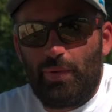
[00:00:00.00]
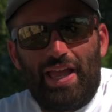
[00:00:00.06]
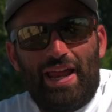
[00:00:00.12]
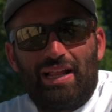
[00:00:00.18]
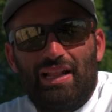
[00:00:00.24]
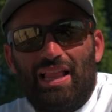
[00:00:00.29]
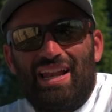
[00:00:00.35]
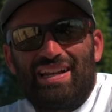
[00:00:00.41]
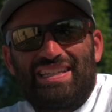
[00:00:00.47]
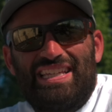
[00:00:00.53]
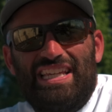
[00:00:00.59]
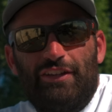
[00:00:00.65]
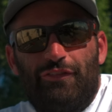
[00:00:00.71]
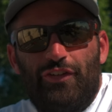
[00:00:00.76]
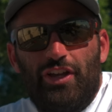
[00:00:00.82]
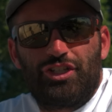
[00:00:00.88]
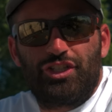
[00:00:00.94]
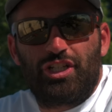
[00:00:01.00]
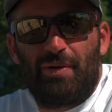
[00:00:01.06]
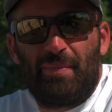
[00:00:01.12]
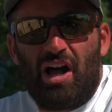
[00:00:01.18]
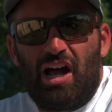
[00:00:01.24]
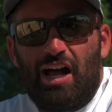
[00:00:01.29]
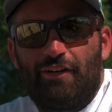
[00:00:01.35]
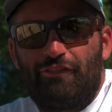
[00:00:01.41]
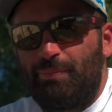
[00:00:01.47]
we had a lot of key fish come
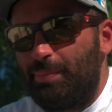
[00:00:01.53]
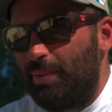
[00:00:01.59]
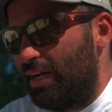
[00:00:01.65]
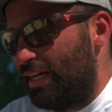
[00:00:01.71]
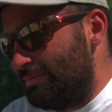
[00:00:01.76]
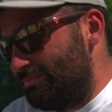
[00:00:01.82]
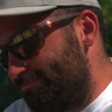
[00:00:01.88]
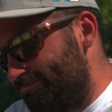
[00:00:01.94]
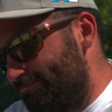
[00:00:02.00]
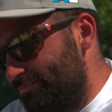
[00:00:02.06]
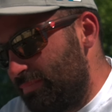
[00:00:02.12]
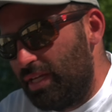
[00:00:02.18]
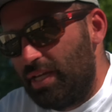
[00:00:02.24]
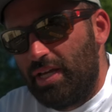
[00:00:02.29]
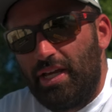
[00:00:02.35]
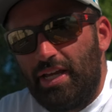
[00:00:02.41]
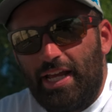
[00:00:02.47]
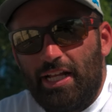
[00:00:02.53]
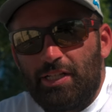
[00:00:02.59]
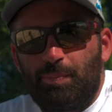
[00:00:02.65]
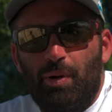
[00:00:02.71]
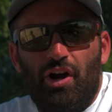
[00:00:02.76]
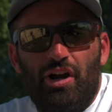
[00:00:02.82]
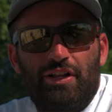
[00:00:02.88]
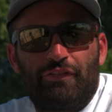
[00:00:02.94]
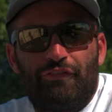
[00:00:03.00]
off, but it's
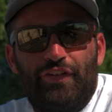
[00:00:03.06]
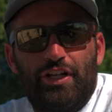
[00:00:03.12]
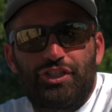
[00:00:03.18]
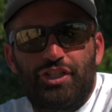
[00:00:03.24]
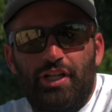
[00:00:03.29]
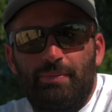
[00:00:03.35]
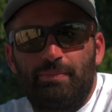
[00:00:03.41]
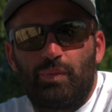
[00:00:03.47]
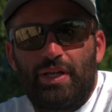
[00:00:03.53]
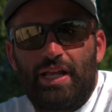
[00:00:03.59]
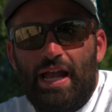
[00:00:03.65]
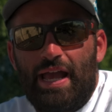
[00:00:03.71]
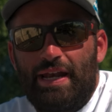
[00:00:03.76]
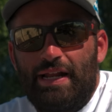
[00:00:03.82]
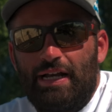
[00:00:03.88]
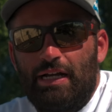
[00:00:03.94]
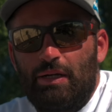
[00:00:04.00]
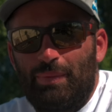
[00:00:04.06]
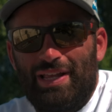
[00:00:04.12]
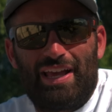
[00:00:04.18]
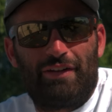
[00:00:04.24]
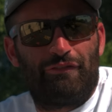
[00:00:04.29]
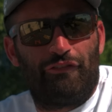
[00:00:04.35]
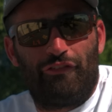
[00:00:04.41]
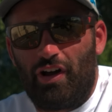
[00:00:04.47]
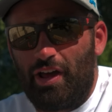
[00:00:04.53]
part of fishing. We had uh, we had
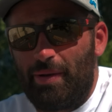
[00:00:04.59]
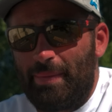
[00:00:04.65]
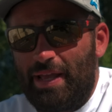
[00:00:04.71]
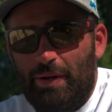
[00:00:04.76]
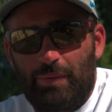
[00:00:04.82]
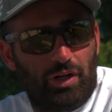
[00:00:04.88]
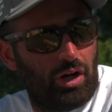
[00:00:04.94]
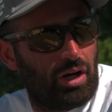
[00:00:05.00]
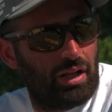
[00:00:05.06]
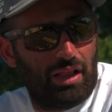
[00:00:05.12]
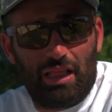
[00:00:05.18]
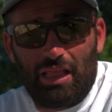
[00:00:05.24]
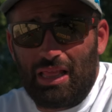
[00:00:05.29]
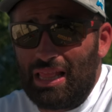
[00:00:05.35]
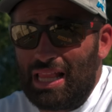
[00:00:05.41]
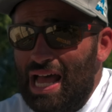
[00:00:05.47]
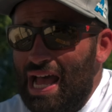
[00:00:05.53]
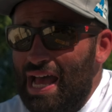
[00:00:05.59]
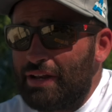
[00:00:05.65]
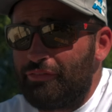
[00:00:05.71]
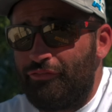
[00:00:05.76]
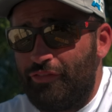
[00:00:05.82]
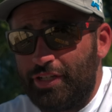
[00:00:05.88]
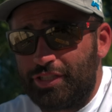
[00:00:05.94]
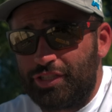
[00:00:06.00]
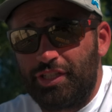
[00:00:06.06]
fun, man. We caught a lot of
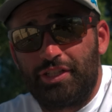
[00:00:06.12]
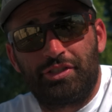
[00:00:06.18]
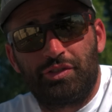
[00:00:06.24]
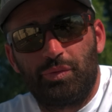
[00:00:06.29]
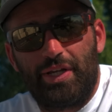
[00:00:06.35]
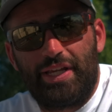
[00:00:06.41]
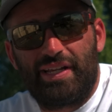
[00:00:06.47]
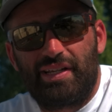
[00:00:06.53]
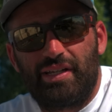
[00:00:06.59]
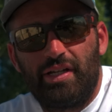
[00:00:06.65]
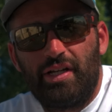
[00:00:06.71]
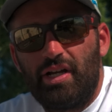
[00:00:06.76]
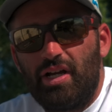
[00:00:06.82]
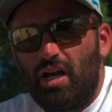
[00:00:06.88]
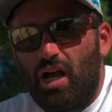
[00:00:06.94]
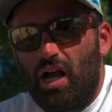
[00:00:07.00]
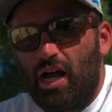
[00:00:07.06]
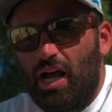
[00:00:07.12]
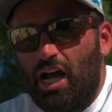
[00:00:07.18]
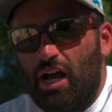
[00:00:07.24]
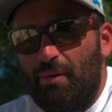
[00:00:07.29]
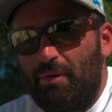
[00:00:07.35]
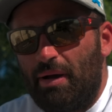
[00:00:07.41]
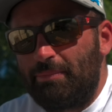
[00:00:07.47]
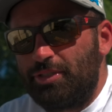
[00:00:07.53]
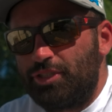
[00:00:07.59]
fish this week. Um,
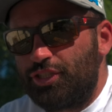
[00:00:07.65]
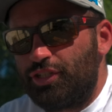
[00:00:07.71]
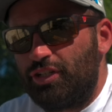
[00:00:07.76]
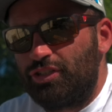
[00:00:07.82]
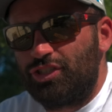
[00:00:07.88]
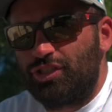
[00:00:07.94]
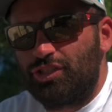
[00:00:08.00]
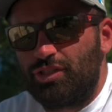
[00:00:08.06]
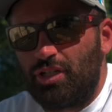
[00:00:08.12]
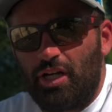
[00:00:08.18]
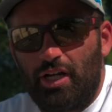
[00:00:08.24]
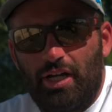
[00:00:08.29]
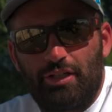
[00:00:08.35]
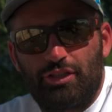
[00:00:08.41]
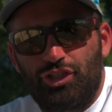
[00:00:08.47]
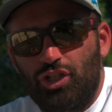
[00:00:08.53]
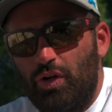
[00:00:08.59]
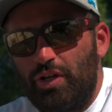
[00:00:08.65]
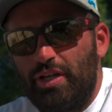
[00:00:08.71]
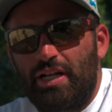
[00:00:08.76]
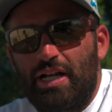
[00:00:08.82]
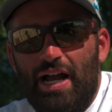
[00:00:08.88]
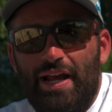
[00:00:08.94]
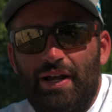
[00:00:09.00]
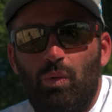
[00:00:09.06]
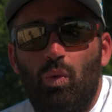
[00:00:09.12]
I'm just gonna uh, show you
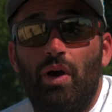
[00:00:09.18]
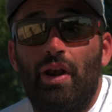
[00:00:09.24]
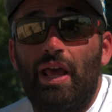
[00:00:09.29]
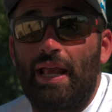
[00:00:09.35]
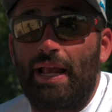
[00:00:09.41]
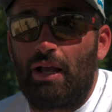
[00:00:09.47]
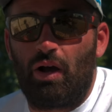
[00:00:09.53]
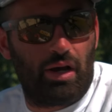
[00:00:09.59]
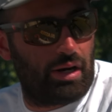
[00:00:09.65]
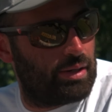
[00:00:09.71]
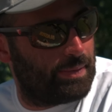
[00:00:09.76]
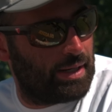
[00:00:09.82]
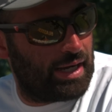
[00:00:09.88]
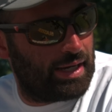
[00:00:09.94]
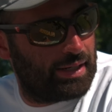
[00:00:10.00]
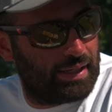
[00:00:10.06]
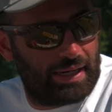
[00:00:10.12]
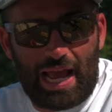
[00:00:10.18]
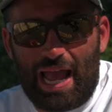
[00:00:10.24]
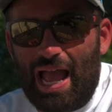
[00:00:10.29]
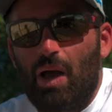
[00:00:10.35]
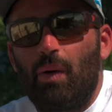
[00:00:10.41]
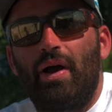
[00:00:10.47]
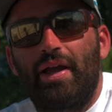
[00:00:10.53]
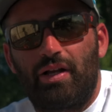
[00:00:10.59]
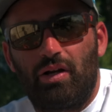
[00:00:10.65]
kind of what I caught them on and
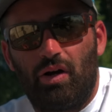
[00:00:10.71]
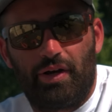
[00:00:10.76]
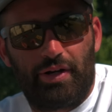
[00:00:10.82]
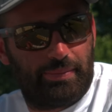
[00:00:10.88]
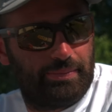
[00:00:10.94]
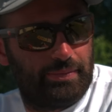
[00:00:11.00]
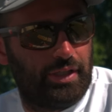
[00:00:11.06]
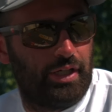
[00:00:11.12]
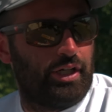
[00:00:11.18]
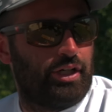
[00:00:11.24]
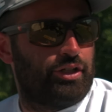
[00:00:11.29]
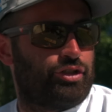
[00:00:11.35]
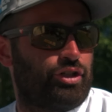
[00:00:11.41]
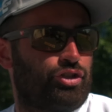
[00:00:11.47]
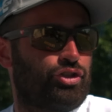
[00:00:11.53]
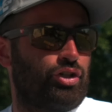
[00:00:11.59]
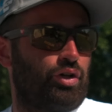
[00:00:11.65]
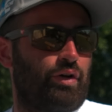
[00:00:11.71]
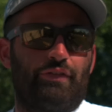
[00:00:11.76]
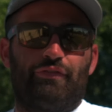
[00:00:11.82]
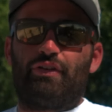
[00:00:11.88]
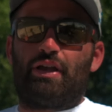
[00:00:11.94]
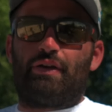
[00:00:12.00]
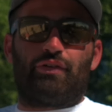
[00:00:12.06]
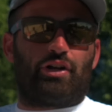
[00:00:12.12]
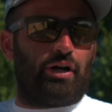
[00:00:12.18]
how I caught them, just so if
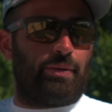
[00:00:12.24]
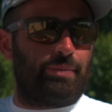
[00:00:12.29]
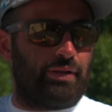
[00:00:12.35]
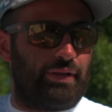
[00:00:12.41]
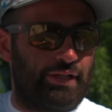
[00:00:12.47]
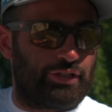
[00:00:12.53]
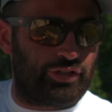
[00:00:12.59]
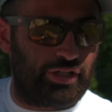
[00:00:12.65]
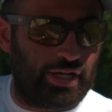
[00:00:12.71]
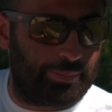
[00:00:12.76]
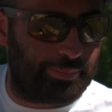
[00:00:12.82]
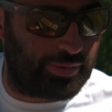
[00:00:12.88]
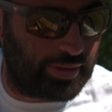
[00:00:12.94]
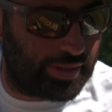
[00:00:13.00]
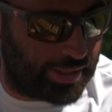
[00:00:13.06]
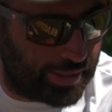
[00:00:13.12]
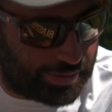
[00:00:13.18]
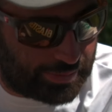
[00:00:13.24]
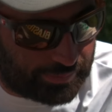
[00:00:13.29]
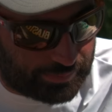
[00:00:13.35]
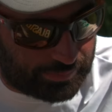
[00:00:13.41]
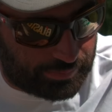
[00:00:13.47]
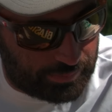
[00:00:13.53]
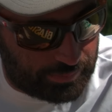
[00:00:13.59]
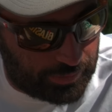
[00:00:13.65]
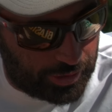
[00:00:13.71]
you ever come to Lake Champlain,
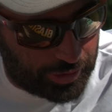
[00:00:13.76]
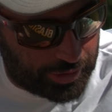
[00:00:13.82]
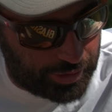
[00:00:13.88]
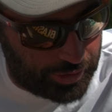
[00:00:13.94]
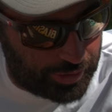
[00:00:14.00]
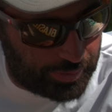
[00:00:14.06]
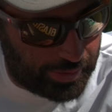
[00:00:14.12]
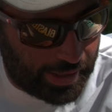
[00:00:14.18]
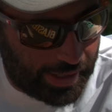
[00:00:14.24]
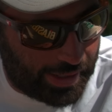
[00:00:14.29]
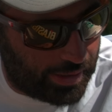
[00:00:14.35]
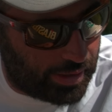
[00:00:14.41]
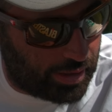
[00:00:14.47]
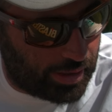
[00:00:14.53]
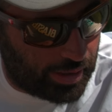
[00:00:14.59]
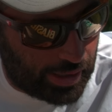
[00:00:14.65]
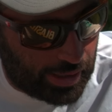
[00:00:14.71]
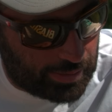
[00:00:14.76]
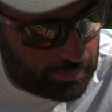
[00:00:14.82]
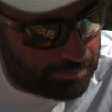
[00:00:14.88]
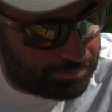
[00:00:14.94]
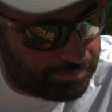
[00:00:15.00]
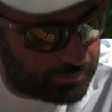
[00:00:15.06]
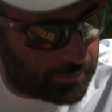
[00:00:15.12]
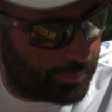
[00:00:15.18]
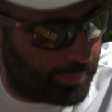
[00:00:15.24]
you can do that. Um,
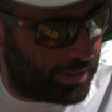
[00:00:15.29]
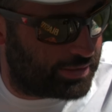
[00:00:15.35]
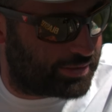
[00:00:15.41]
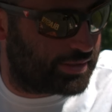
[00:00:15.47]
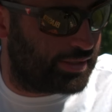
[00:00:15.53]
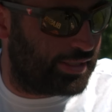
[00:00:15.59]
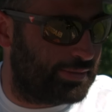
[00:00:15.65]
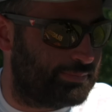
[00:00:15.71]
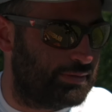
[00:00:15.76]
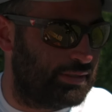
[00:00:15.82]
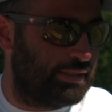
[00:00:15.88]
basically,